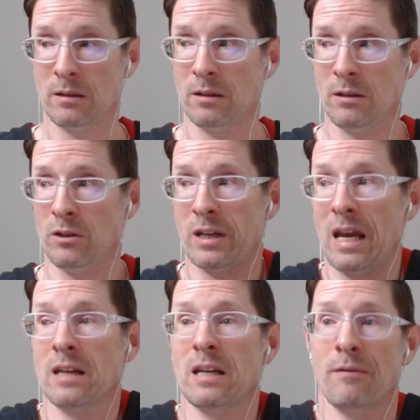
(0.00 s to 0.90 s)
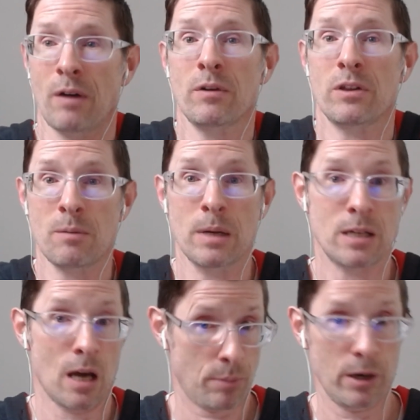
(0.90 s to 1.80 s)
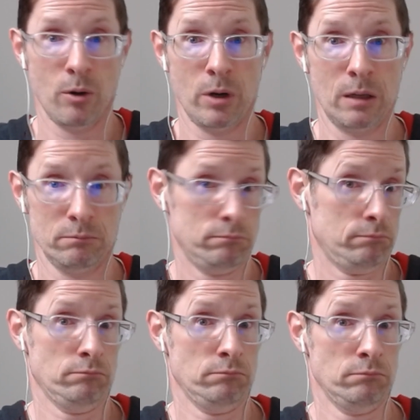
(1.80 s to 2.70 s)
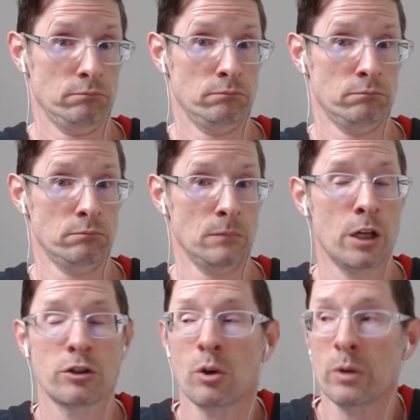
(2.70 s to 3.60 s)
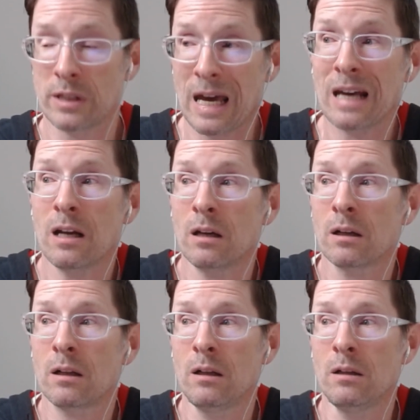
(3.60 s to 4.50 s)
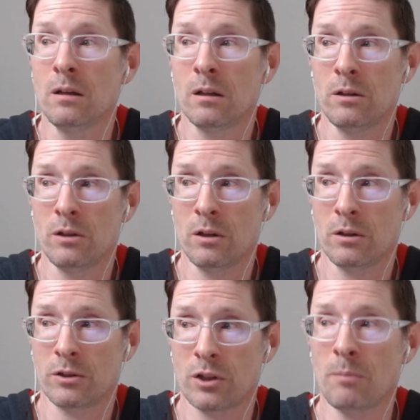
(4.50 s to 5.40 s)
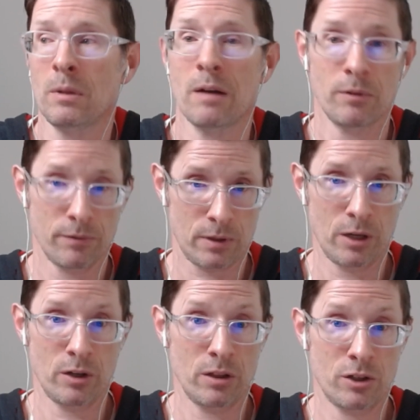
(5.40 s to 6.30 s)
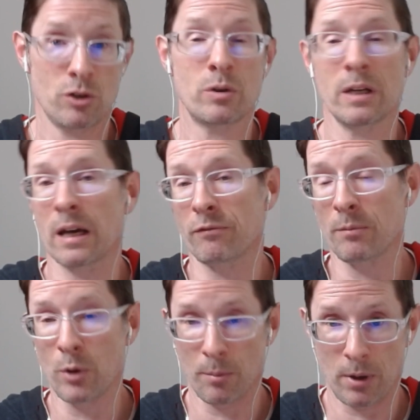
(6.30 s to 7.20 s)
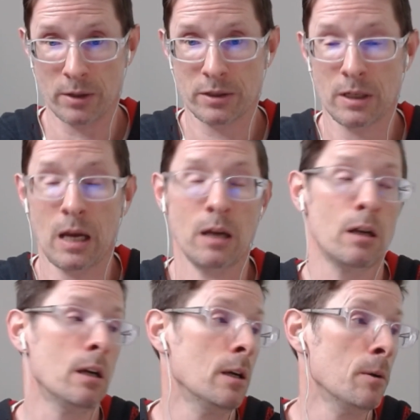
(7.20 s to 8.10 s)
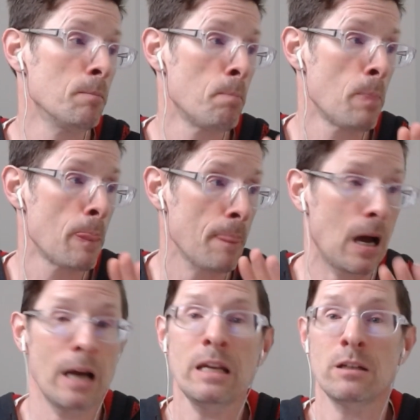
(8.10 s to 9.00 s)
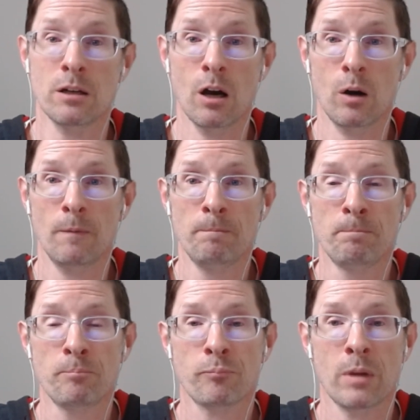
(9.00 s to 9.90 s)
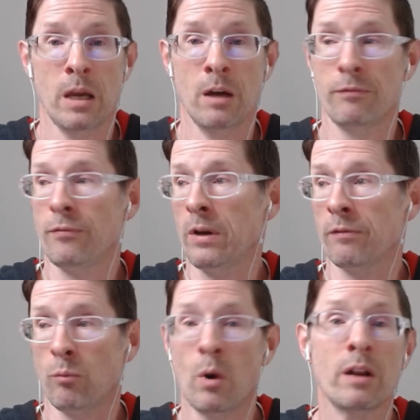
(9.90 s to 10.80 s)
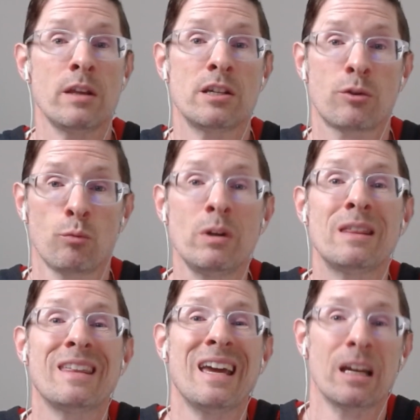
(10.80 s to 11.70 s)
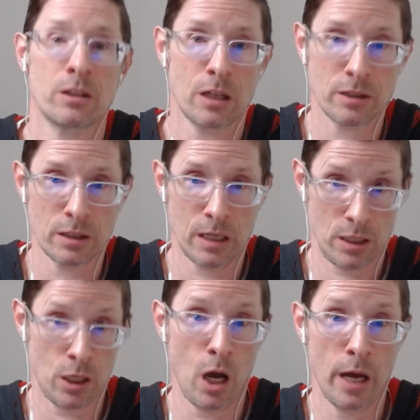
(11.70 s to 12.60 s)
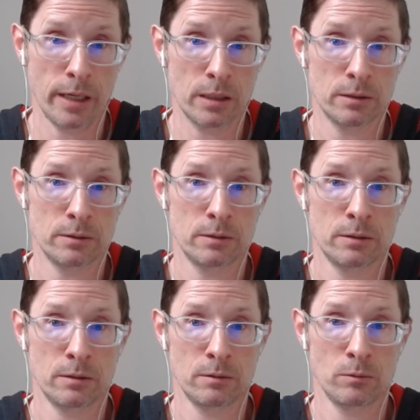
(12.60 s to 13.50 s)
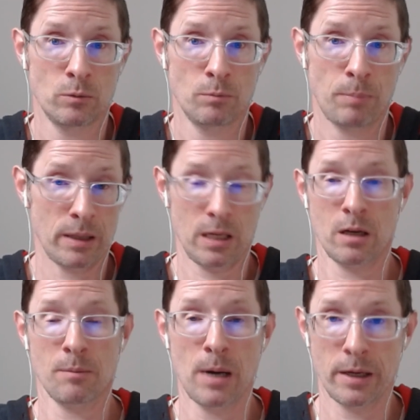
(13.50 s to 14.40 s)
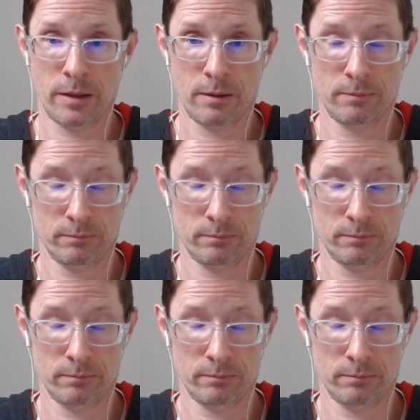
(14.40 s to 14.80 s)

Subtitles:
you can't have everything be top priority. So is that some level of clarity that you can get from your boss? Hey, I need to know if one of these 3 things doesn't get done by the end of the month,